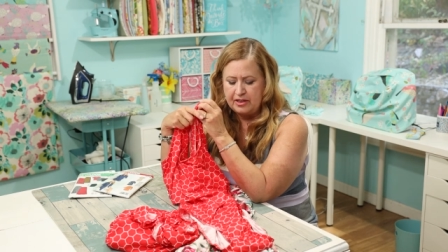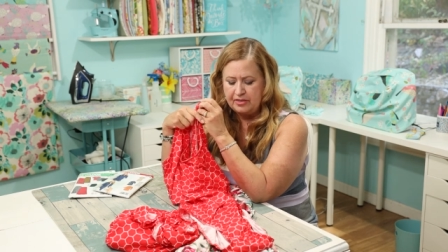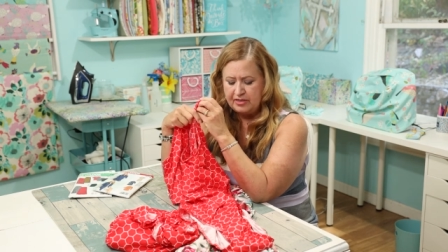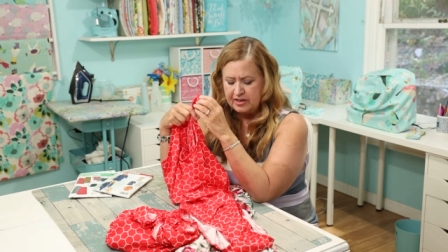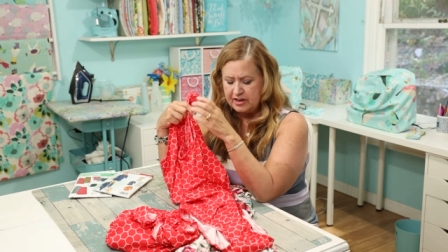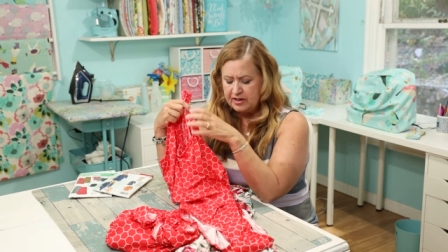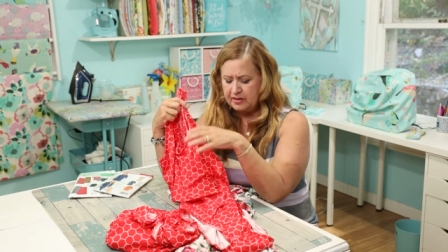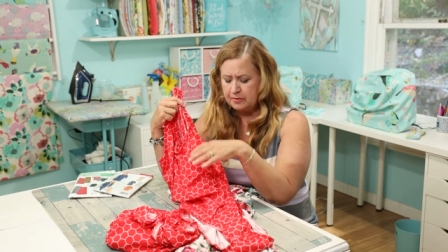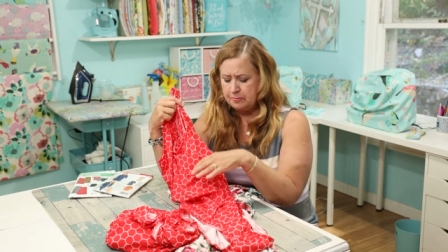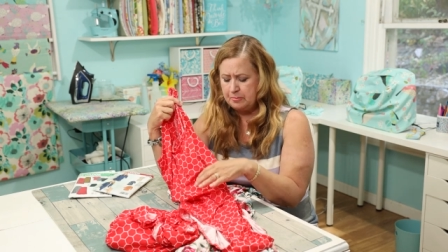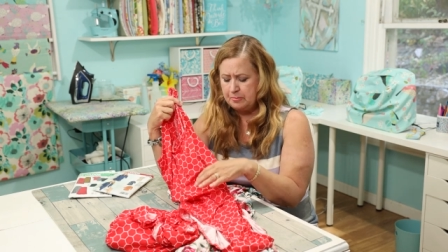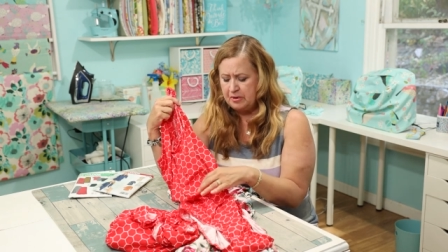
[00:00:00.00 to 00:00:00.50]
I
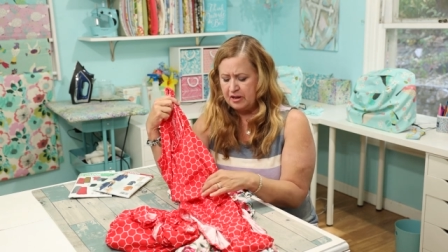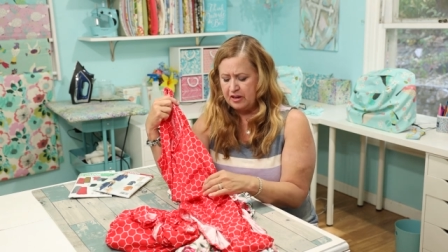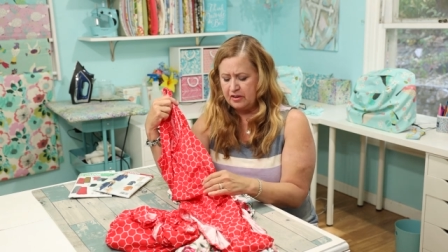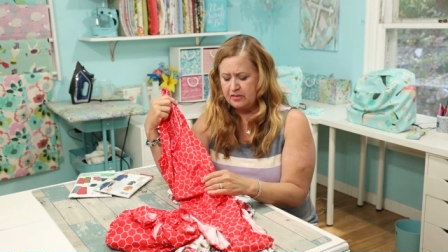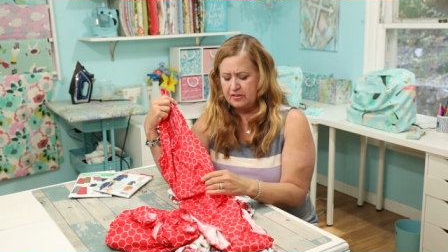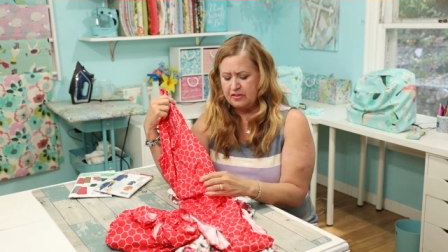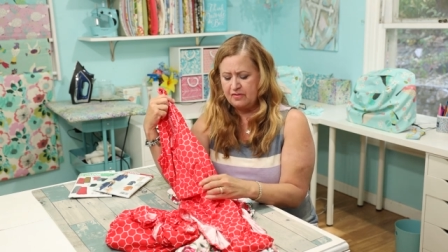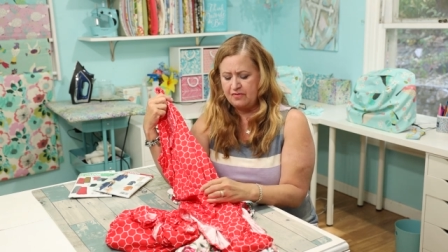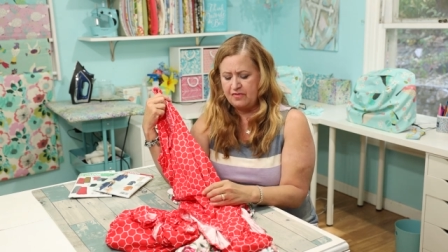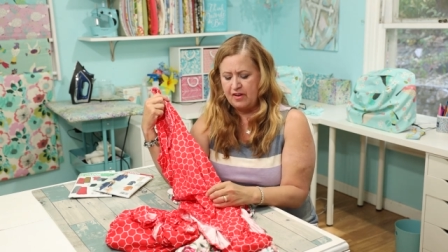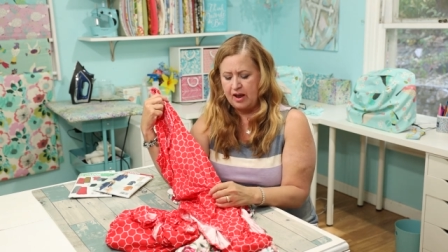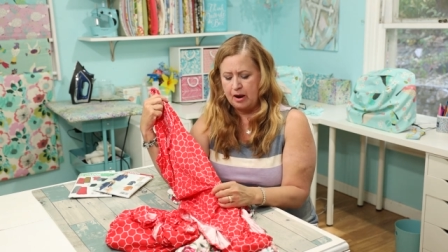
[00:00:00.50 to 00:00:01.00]
think it's
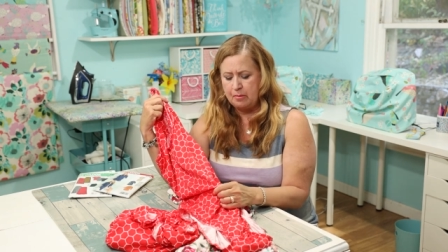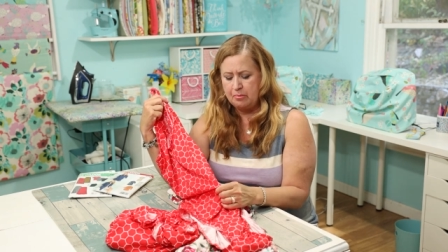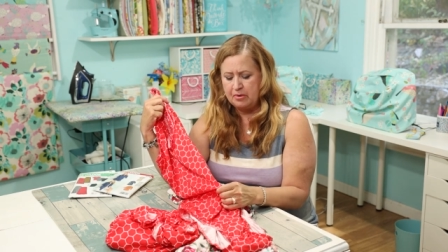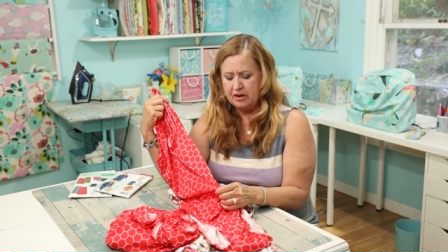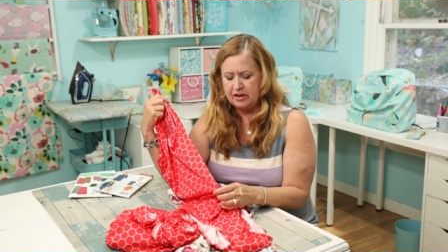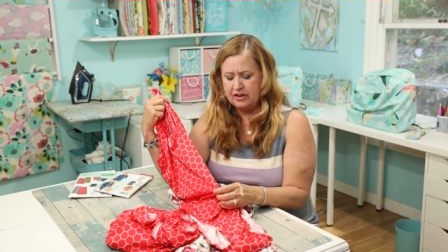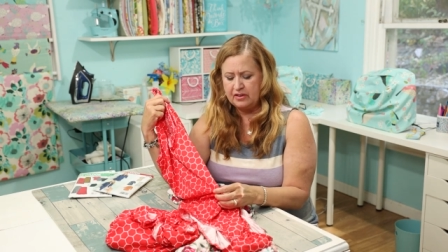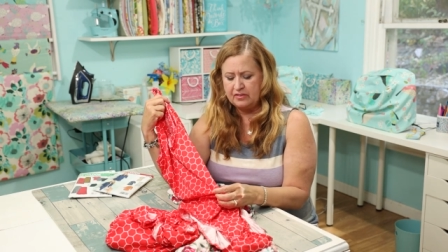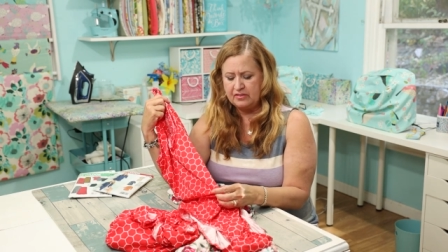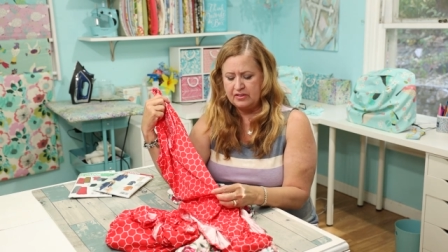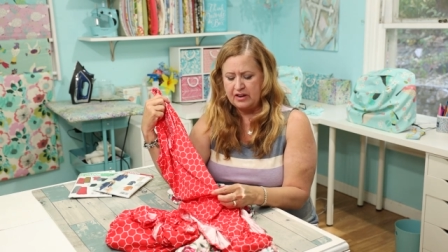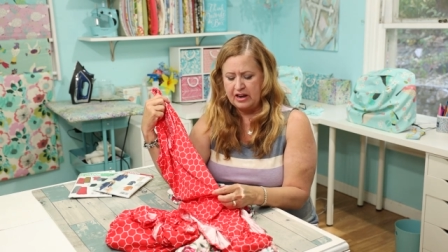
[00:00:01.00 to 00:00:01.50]
because the
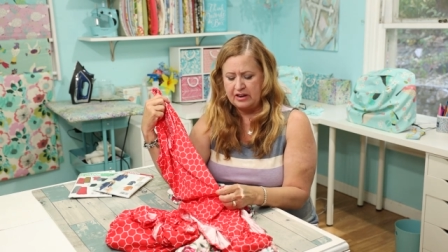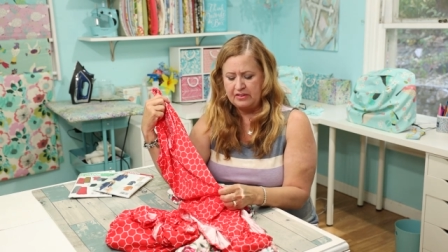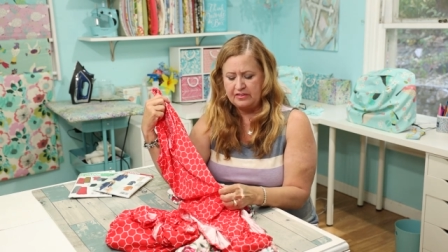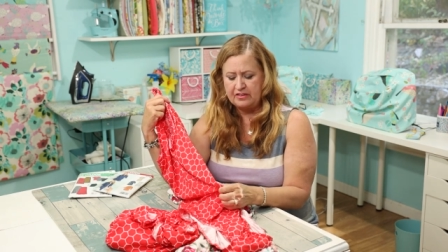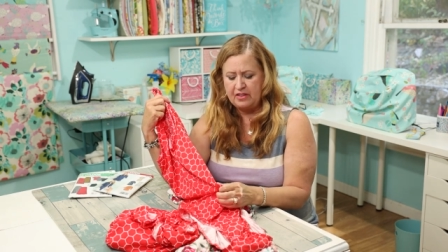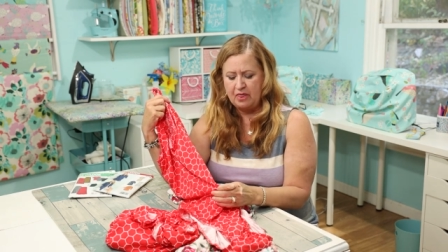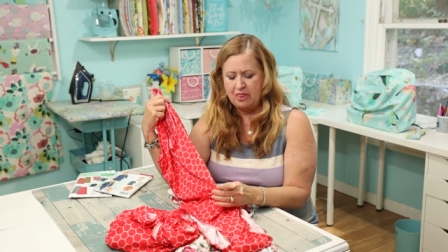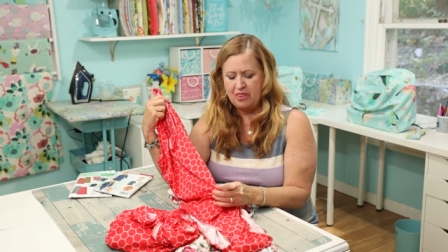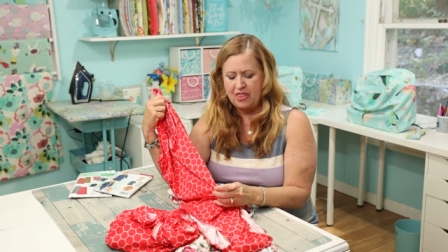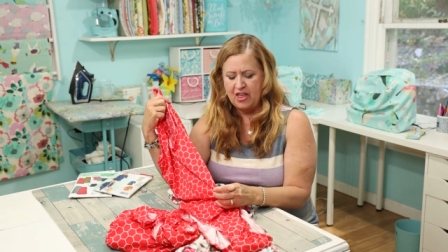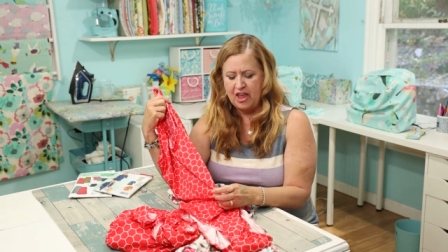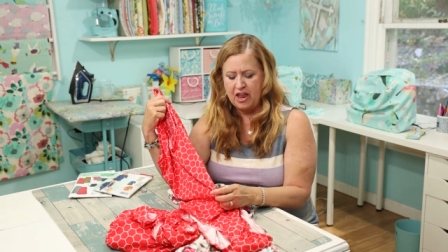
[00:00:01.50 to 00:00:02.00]
fabric is nice and